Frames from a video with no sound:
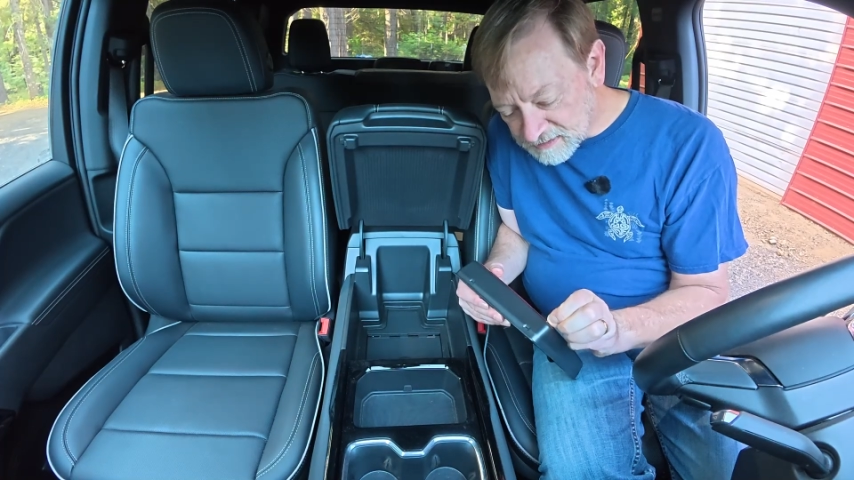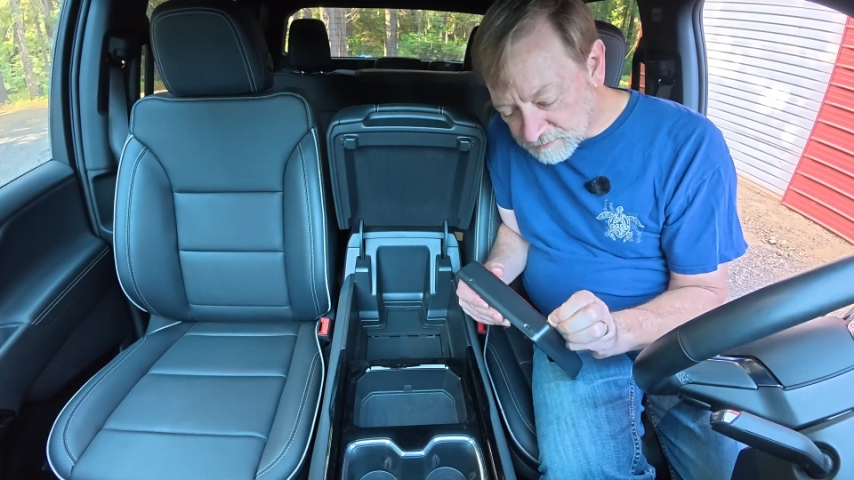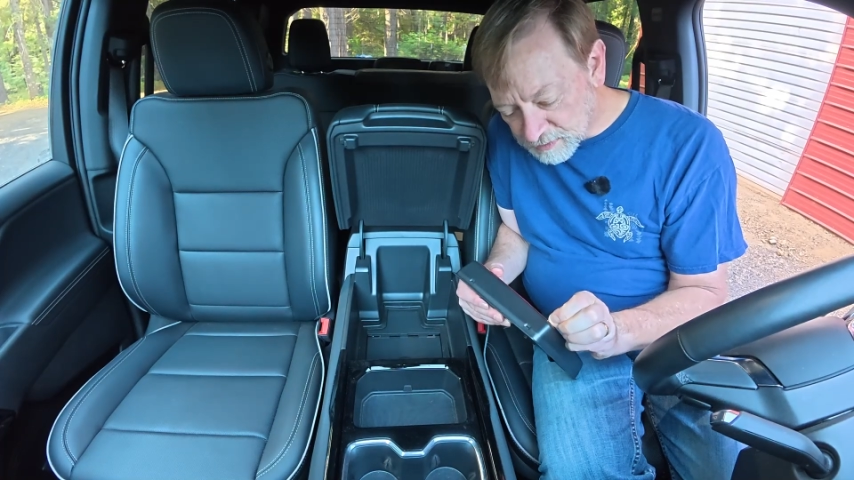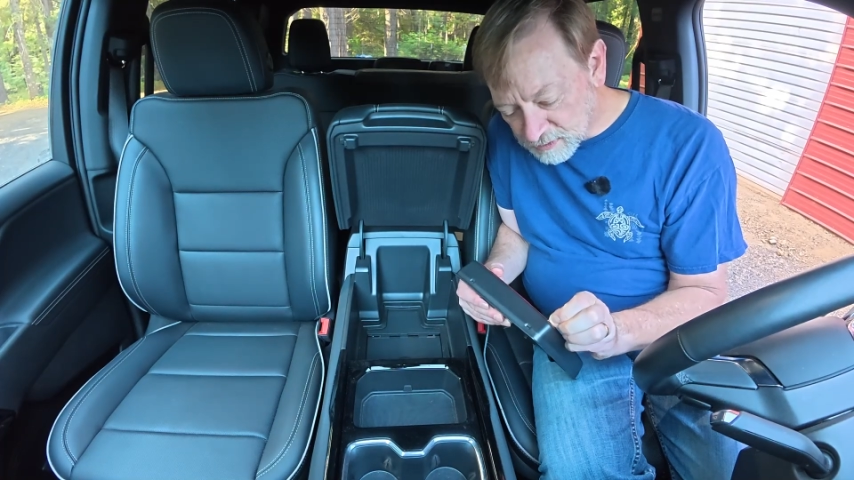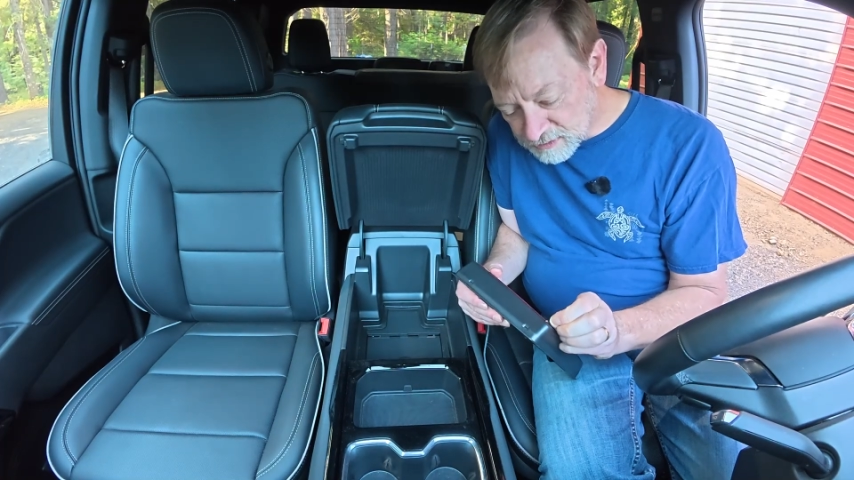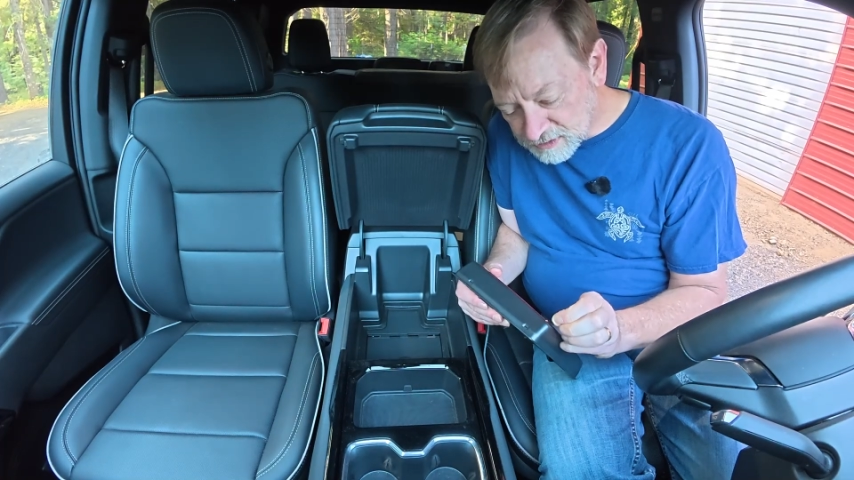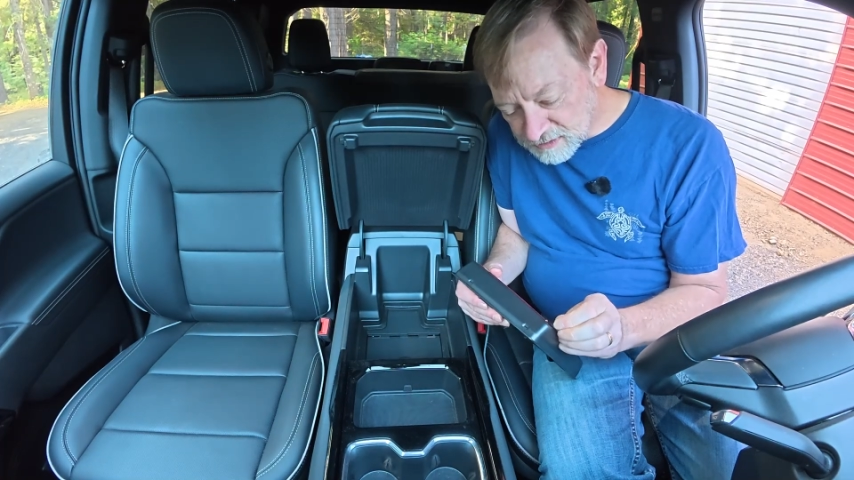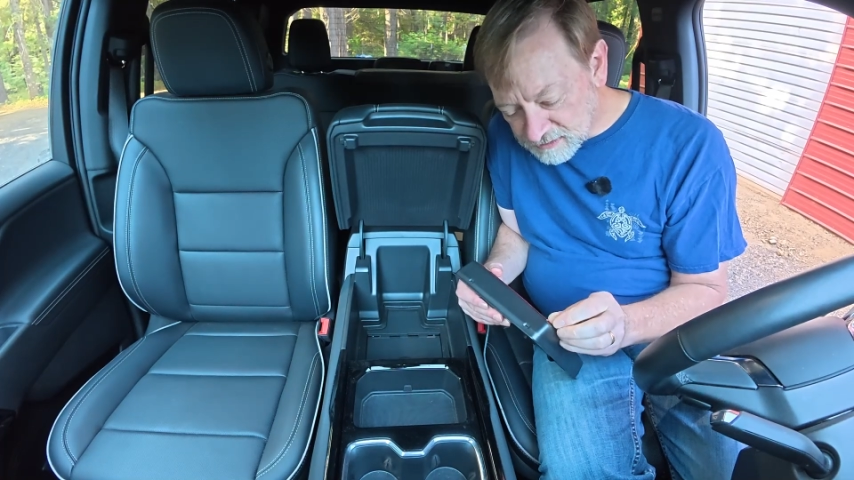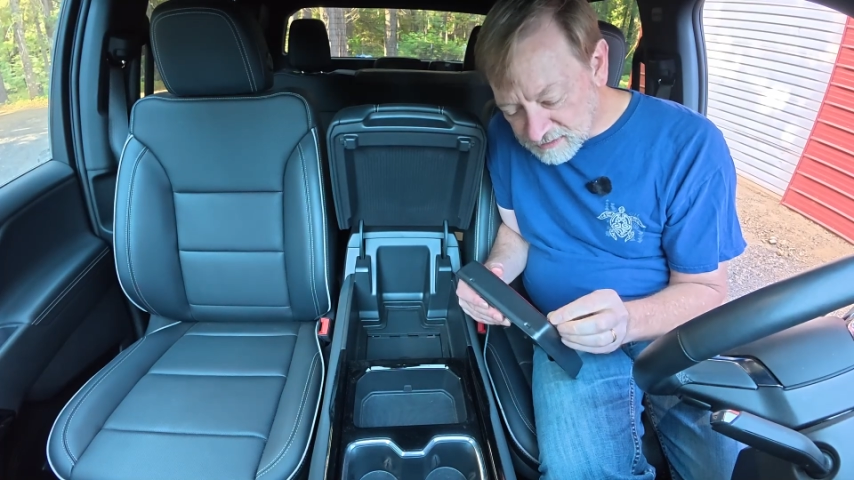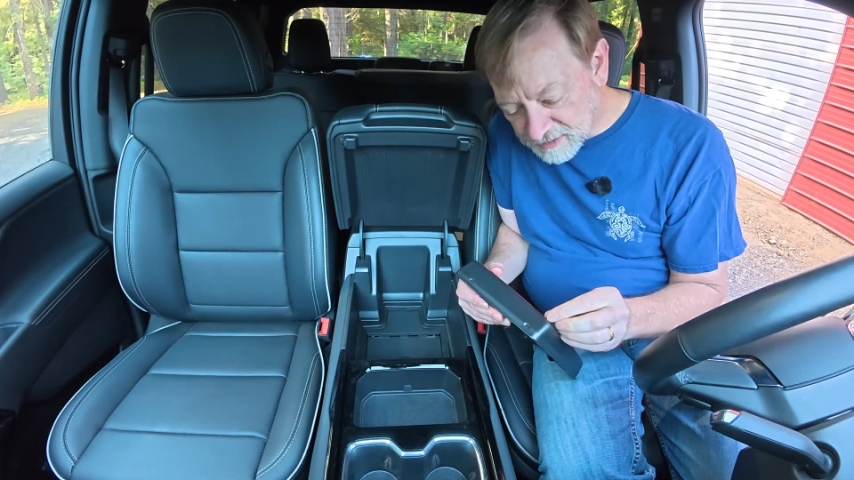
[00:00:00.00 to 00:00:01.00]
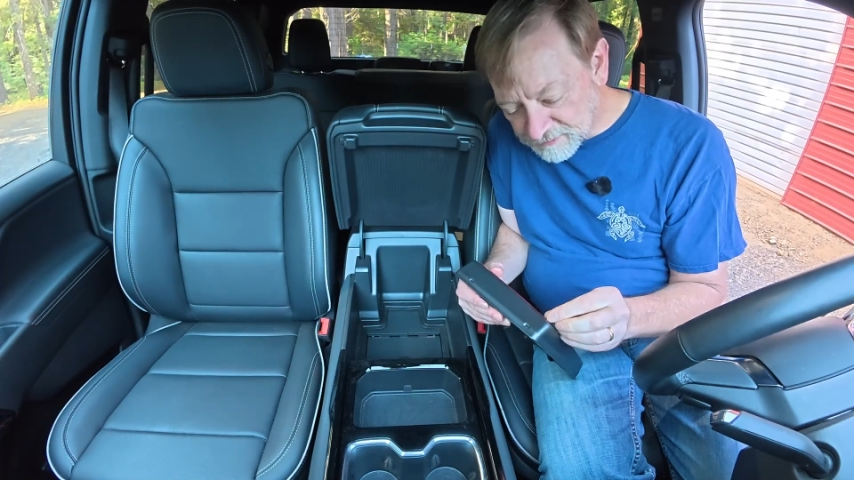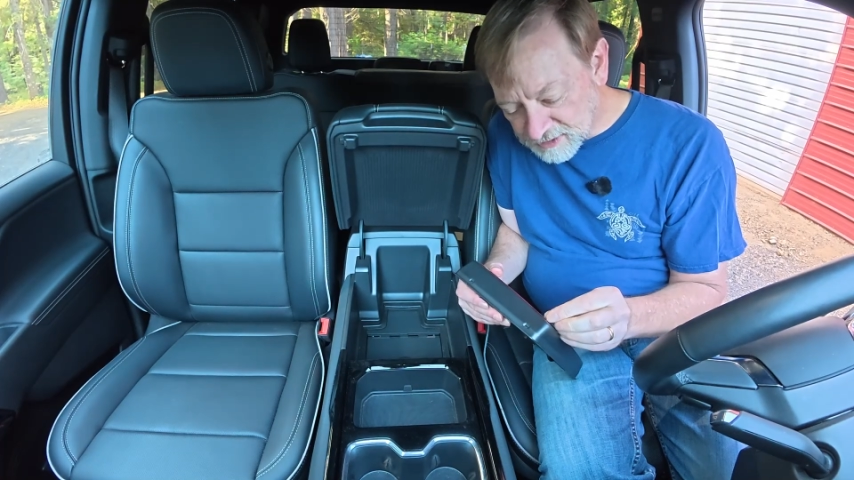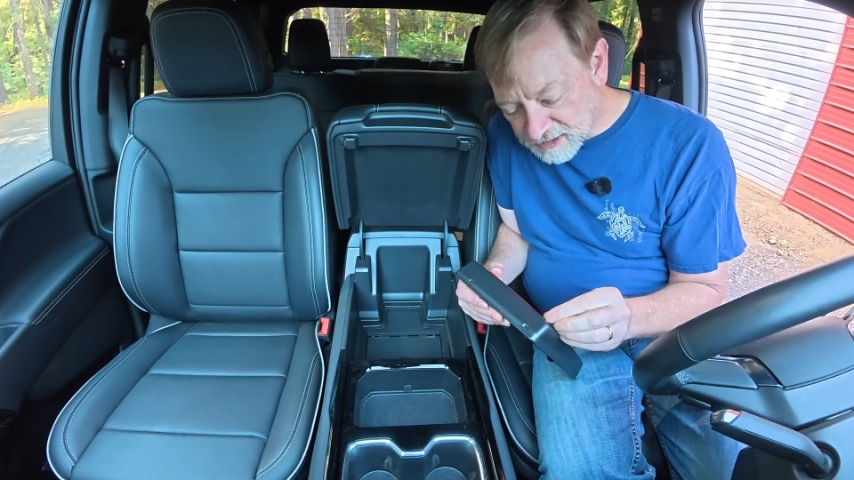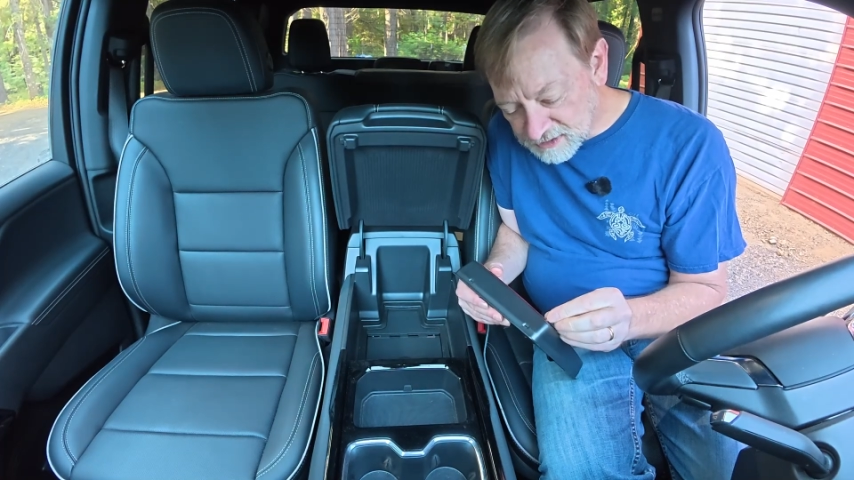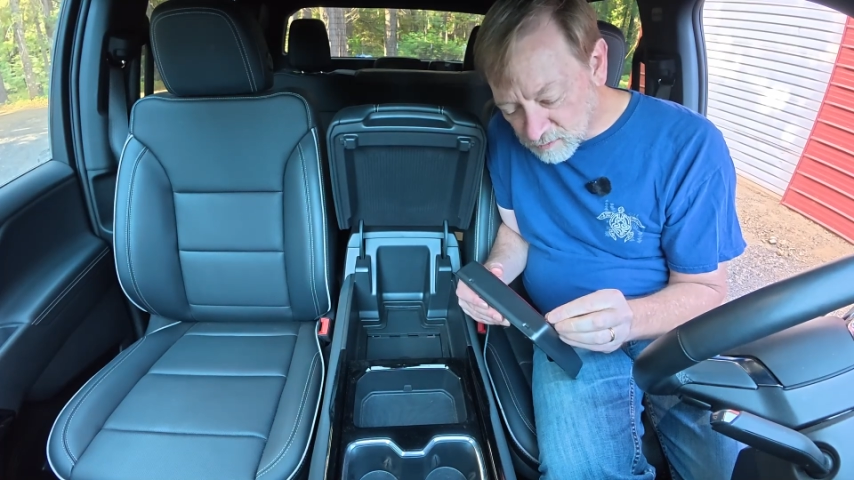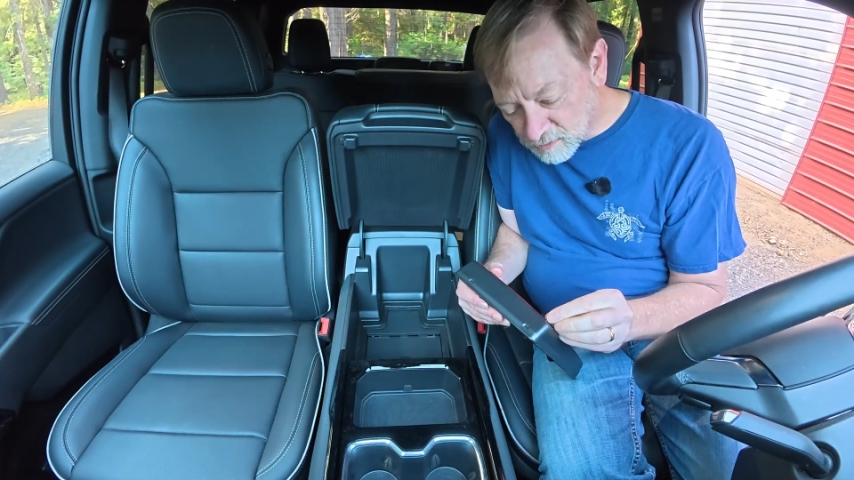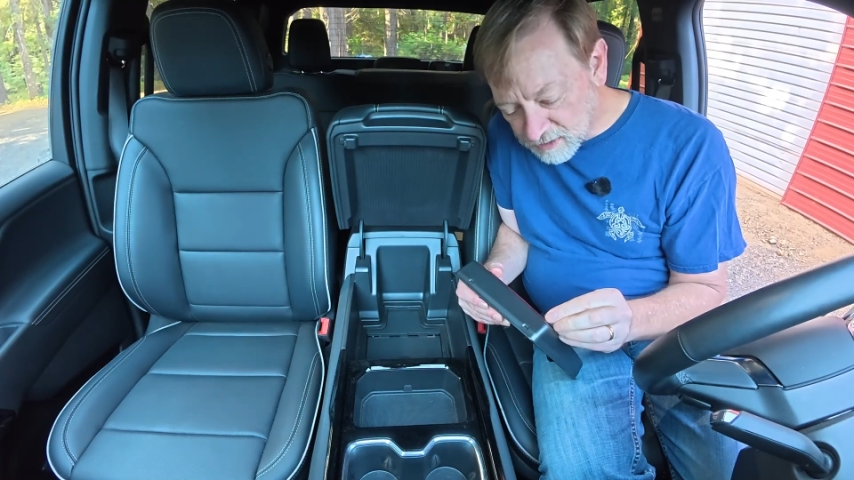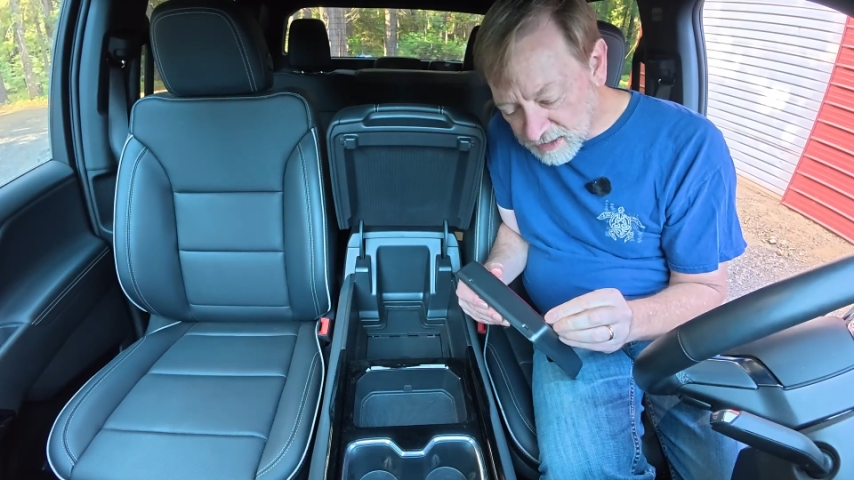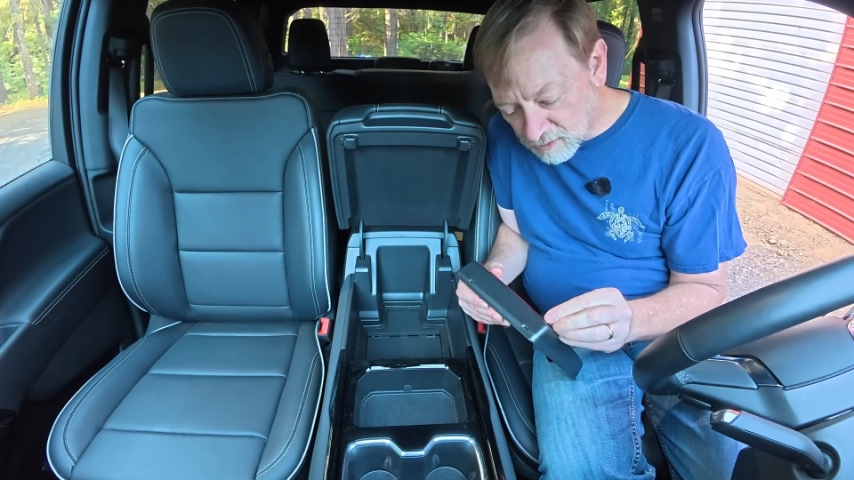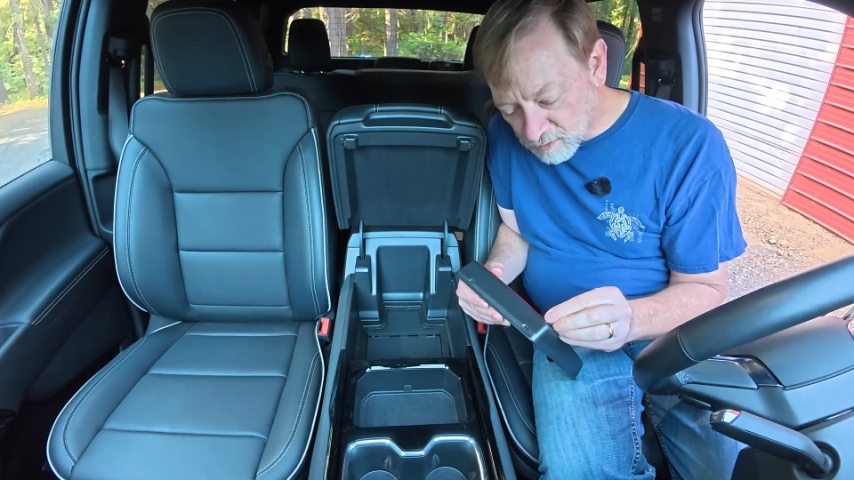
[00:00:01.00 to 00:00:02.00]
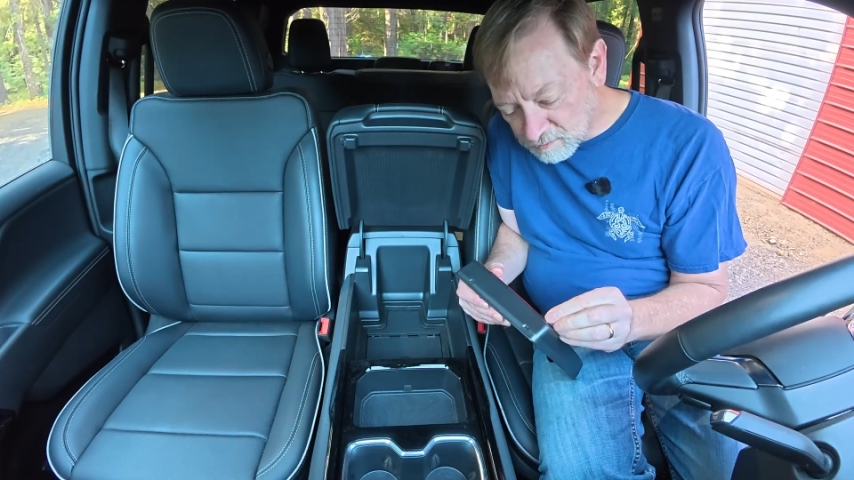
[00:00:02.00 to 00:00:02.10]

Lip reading: suppose if it doesn't work out,